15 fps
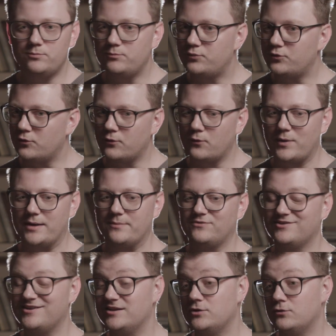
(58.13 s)
programs
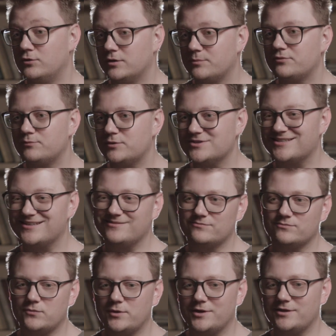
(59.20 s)
in Europe because I
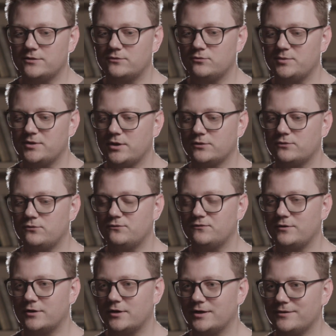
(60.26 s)
wanted it to be not too
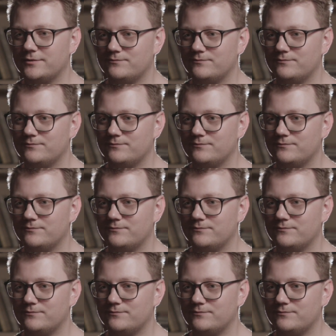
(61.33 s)
far. I